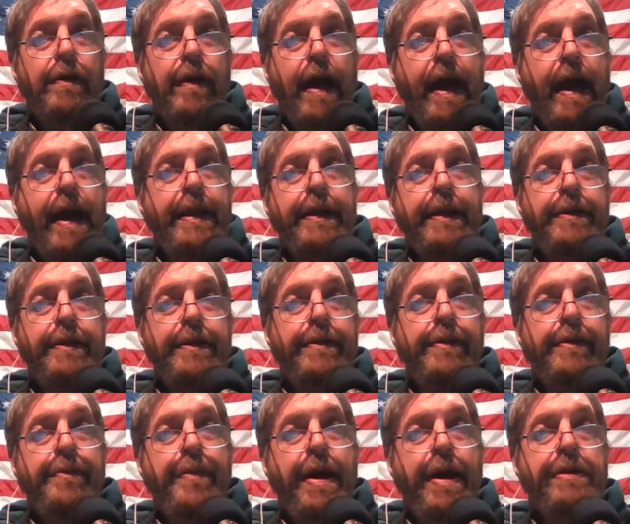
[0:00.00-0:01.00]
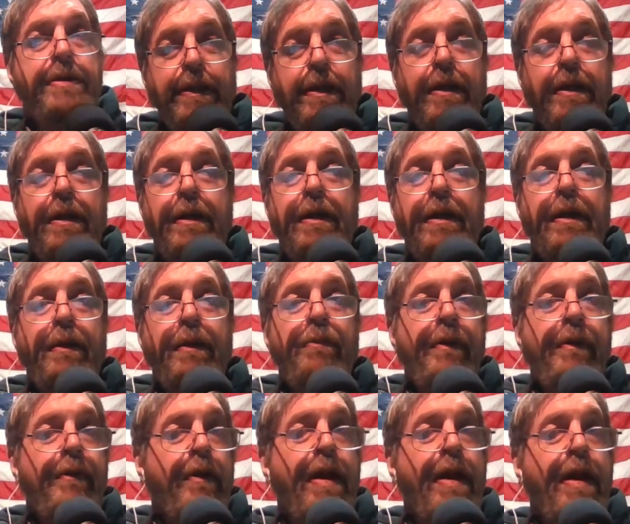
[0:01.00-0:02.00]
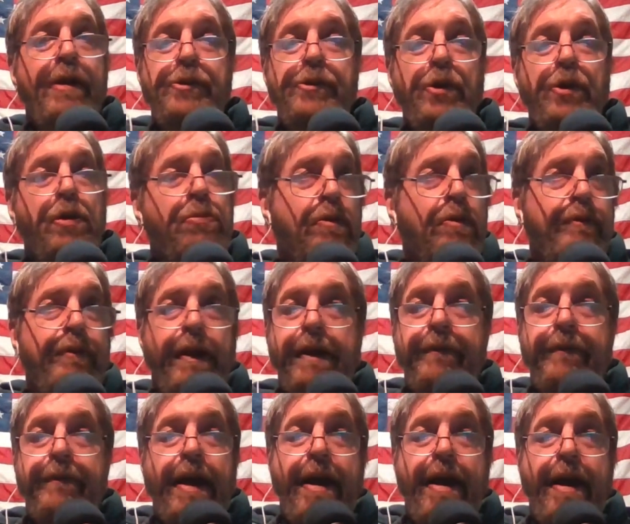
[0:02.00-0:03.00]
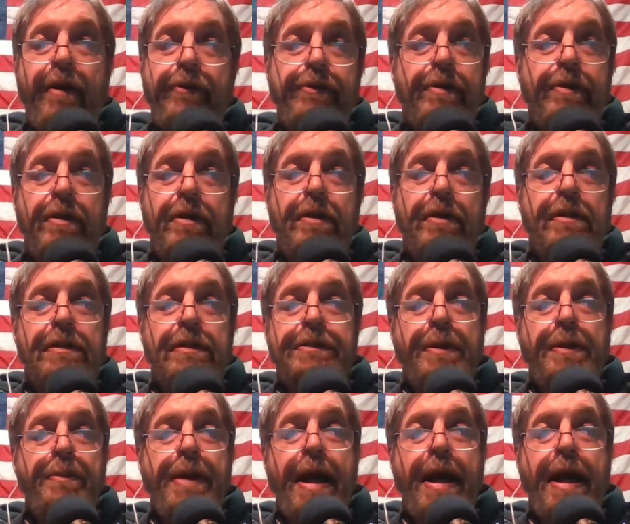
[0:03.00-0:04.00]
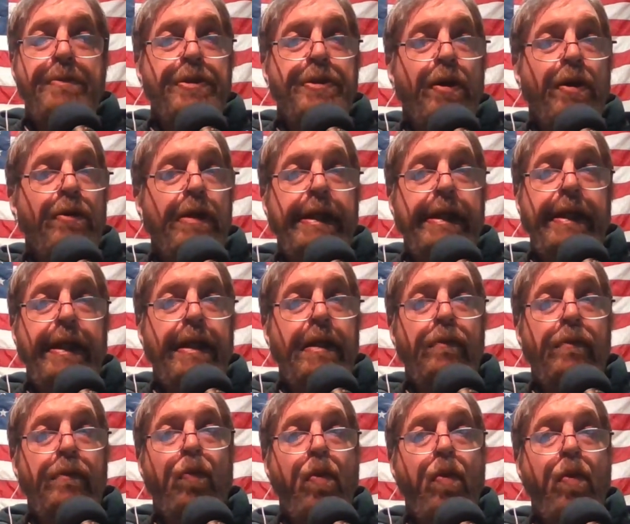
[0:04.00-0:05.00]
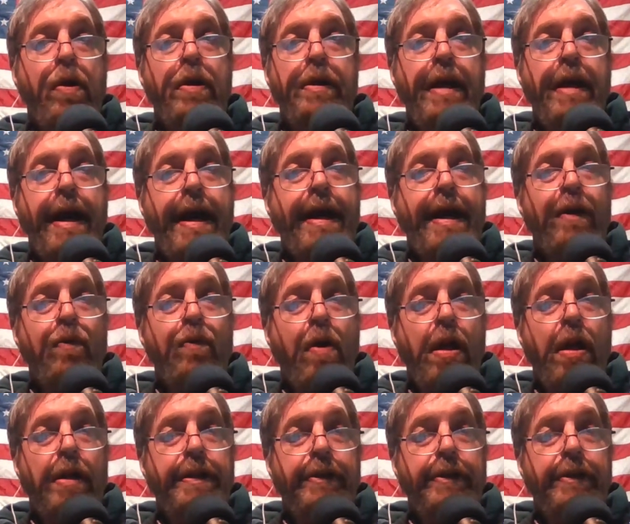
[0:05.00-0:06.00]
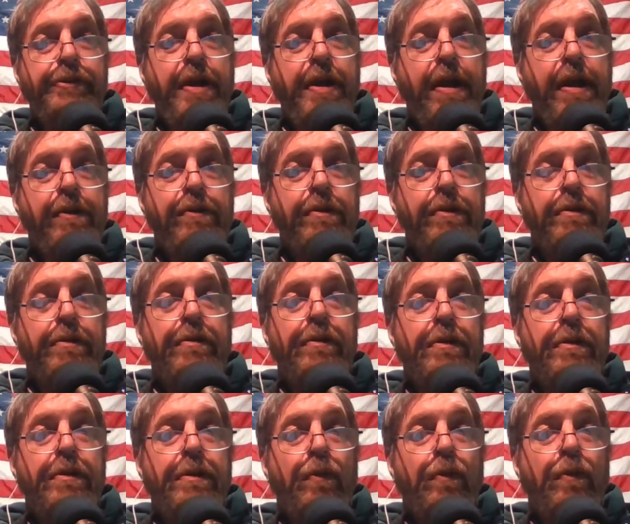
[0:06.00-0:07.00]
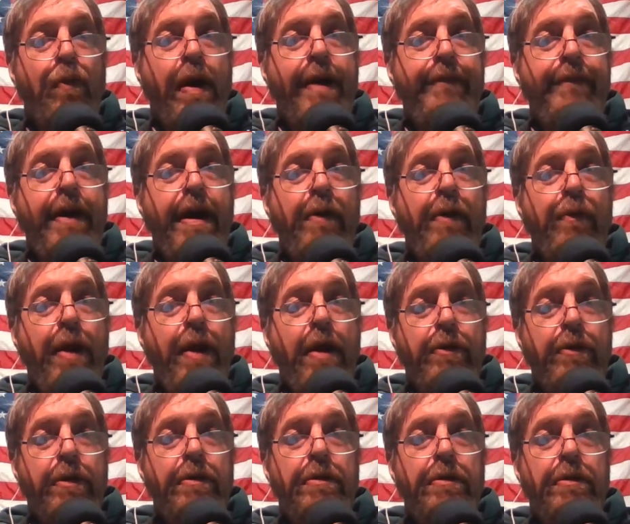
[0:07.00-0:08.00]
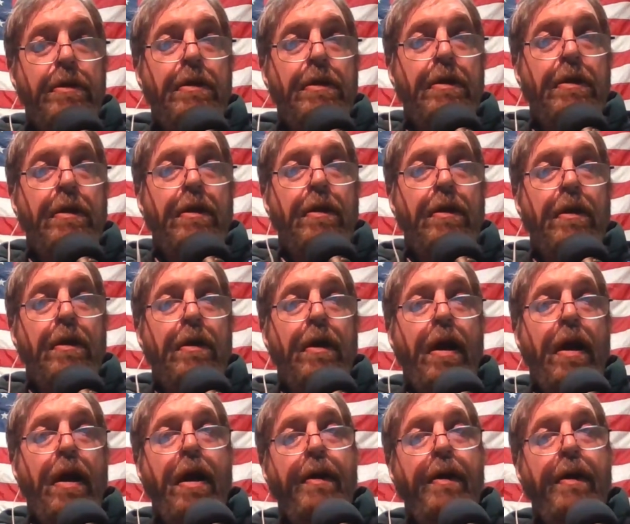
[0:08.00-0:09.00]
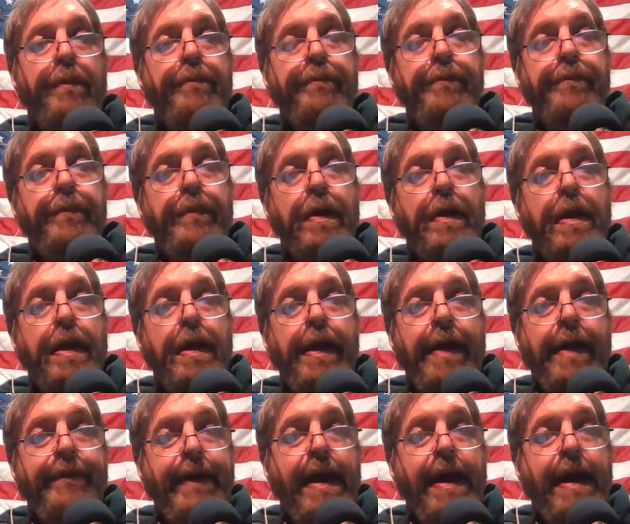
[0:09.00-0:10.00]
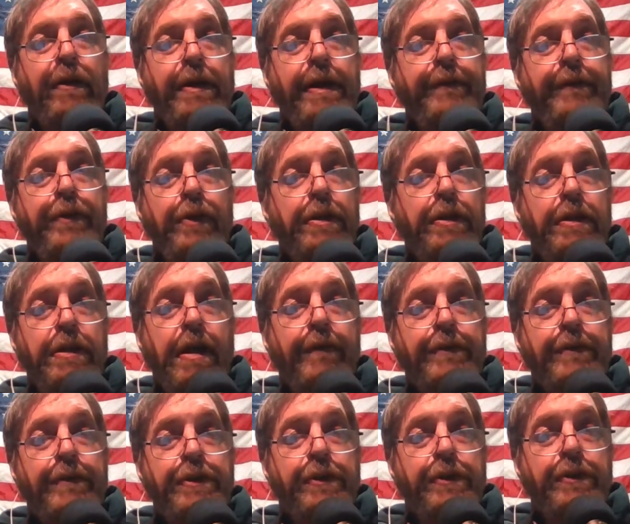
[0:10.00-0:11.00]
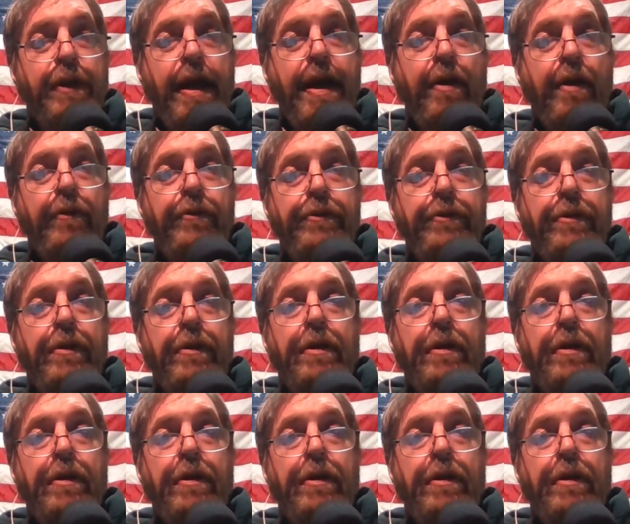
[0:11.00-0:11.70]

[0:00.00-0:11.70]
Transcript: added the mesh, but they're not suitable for every house. Sometimes you only need one high-quality standard Wi-Fi router, and that'll give you good coverage on your house,